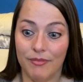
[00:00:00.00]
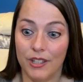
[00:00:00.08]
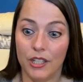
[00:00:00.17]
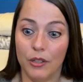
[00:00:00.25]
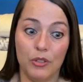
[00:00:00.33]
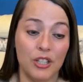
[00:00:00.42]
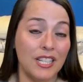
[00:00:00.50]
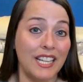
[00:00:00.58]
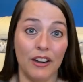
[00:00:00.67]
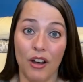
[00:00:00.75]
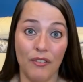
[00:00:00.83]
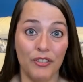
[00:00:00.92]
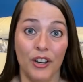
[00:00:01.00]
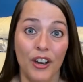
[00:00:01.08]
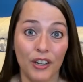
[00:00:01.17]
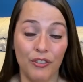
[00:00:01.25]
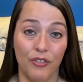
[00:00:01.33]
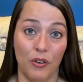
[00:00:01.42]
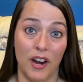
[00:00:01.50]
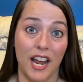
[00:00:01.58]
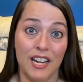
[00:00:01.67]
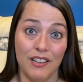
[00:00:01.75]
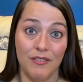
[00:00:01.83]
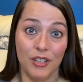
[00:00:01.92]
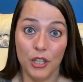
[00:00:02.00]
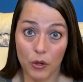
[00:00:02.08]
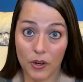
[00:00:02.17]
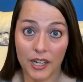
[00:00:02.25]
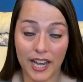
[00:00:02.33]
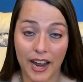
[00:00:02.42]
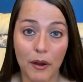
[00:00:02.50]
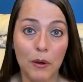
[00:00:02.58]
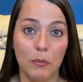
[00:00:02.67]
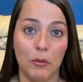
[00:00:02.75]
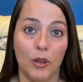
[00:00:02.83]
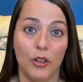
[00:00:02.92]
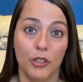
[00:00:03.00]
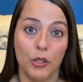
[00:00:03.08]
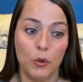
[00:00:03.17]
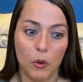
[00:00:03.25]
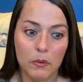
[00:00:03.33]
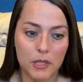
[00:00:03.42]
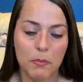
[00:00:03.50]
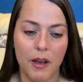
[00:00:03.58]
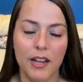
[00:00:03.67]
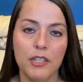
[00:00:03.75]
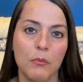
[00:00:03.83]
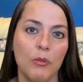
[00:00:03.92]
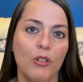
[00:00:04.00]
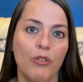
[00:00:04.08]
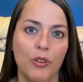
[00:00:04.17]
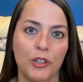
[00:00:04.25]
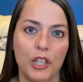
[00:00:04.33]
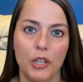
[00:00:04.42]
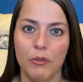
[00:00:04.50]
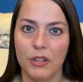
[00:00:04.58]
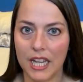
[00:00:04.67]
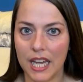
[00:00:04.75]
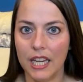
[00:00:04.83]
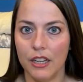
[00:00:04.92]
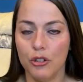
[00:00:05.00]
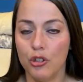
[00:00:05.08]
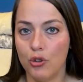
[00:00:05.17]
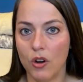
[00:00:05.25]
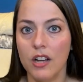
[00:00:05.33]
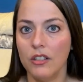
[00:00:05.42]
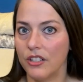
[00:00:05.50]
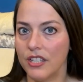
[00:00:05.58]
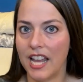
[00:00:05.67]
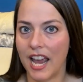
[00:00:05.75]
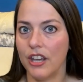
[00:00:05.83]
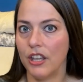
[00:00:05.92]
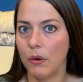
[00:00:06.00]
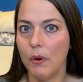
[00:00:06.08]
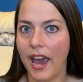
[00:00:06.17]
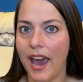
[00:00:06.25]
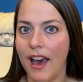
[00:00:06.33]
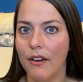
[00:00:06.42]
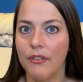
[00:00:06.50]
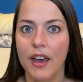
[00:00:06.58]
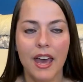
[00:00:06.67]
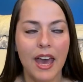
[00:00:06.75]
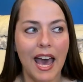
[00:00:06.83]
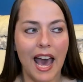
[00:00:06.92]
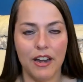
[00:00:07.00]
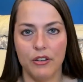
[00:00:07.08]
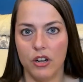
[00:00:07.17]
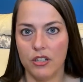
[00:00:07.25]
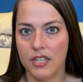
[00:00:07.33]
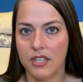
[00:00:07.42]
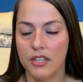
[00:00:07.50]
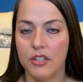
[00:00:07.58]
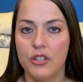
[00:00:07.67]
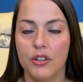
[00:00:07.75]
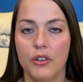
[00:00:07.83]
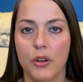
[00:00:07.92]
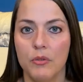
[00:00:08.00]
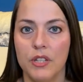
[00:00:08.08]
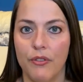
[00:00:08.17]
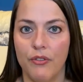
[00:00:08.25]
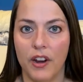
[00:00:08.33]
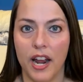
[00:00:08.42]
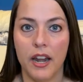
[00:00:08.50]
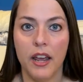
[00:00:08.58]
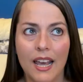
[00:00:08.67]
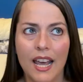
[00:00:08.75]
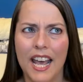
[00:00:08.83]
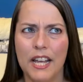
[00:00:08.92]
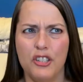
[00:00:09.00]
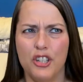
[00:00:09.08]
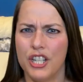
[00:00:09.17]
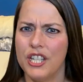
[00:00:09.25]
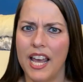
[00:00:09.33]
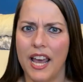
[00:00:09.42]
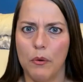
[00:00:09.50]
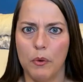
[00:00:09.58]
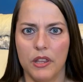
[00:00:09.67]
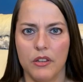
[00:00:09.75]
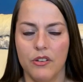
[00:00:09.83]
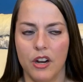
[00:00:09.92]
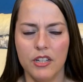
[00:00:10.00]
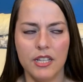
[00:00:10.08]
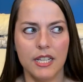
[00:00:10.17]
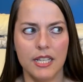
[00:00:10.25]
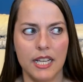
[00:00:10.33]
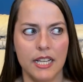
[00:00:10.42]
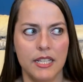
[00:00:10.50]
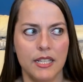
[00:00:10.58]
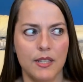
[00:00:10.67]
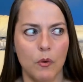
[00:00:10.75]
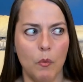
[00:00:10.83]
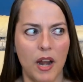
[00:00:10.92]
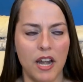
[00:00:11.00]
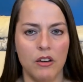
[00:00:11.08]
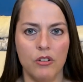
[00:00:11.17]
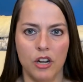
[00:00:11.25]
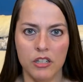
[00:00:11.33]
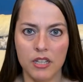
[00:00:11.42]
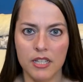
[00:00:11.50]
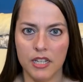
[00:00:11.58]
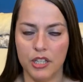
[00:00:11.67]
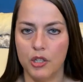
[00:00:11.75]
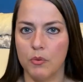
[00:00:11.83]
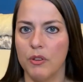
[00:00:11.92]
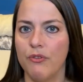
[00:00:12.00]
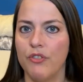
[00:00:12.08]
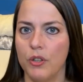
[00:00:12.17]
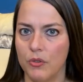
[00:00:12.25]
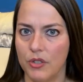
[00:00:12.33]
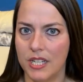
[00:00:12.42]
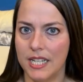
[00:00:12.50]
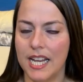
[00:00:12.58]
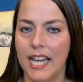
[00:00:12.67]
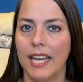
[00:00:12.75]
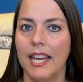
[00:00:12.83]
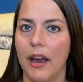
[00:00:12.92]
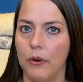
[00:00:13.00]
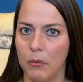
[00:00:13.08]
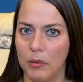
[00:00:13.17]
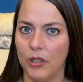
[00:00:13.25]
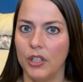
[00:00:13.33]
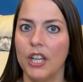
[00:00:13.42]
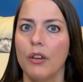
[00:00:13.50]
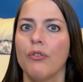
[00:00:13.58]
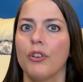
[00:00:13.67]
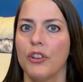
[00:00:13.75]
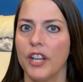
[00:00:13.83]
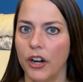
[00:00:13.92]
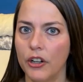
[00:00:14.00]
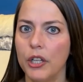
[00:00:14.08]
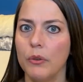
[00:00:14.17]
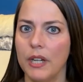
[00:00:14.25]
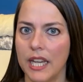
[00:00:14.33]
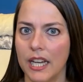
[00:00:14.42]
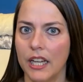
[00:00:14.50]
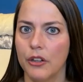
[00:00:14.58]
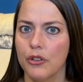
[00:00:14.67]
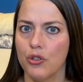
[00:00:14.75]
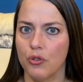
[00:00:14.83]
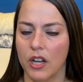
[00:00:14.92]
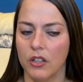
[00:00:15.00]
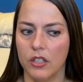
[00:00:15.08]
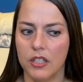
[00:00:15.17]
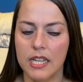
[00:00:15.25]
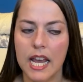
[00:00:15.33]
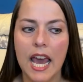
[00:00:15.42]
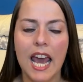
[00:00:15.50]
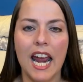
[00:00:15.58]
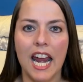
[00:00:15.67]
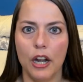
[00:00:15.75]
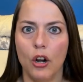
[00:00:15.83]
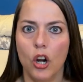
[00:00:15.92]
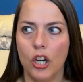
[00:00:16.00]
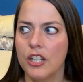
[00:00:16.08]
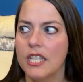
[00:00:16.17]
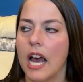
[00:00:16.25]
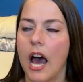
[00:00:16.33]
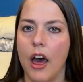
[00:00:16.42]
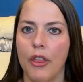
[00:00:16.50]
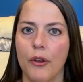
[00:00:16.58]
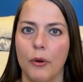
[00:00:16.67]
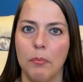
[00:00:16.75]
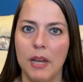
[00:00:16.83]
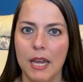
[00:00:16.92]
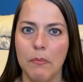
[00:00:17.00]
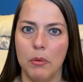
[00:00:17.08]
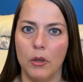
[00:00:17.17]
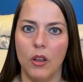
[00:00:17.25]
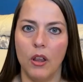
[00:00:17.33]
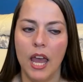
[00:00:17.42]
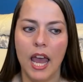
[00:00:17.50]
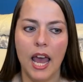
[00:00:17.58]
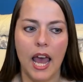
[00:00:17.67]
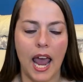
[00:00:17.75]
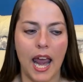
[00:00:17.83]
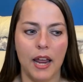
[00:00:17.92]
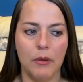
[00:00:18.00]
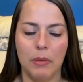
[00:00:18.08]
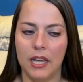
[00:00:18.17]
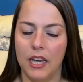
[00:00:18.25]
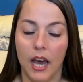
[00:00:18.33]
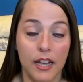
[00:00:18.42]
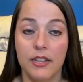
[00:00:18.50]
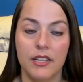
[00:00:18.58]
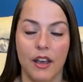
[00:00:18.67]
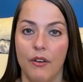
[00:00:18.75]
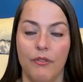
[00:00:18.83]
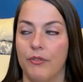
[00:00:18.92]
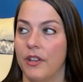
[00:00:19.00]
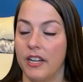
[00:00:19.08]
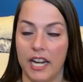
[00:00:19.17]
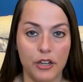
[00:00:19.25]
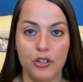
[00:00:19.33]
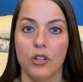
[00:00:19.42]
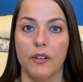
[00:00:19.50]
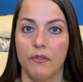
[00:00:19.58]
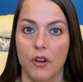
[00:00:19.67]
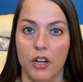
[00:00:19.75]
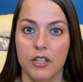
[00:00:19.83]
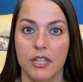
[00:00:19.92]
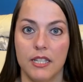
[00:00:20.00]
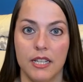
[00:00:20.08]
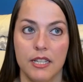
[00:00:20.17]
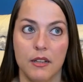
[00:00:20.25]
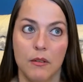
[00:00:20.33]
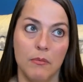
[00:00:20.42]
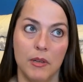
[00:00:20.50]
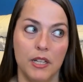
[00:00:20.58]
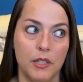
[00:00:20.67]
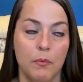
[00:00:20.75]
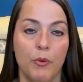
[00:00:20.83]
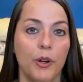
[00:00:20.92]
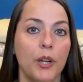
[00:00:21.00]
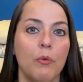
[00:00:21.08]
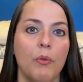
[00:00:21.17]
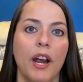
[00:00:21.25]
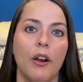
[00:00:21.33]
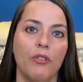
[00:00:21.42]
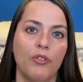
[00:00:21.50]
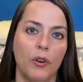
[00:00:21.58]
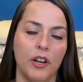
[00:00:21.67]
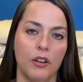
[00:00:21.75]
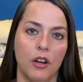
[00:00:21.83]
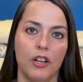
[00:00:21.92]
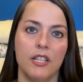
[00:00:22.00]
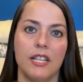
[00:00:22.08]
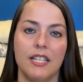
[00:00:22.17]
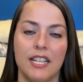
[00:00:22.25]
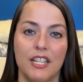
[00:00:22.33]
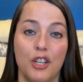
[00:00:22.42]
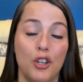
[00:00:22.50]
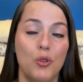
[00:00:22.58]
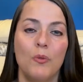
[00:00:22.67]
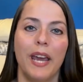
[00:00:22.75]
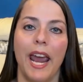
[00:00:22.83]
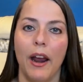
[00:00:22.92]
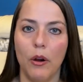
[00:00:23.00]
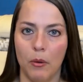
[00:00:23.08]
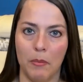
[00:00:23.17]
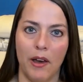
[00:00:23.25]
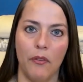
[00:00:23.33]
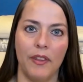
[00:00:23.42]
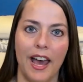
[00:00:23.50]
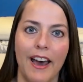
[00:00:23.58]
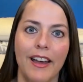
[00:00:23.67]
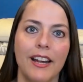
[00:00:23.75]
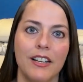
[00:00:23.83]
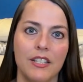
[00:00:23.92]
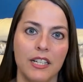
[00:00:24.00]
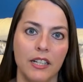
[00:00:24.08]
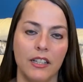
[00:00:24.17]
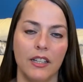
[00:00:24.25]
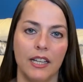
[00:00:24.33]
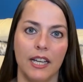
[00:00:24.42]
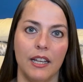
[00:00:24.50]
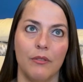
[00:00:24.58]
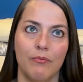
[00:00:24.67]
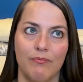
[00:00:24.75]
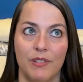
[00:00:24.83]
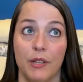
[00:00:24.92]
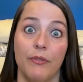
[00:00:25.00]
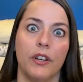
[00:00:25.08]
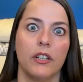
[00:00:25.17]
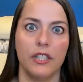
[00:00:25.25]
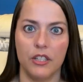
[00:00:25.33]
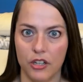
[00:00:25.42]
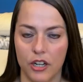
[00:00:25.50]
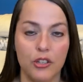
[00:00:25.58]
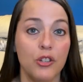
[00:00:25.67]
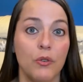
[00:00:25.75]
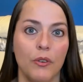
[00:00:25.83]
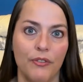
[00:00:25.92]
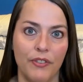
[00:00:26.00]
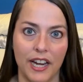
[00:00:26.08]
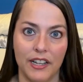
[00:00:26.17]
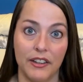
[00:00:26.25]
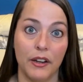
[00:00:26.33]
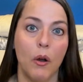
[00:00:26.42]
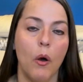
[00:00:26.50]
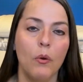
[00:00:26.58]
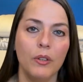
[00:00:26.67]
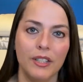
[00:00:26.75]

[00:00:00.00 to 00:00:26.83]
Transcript: you just get off the hook for it. You're accountable. You're responsible for the unique struggles that you have. And narcissists are no different. It's just that with narcissists, when narcissists refuse to take accountability for their unique struggles, it hurts other people. And because of the nature of narcissism, it's pretty rare for a narcissist to care about that until it severely starts to affect their own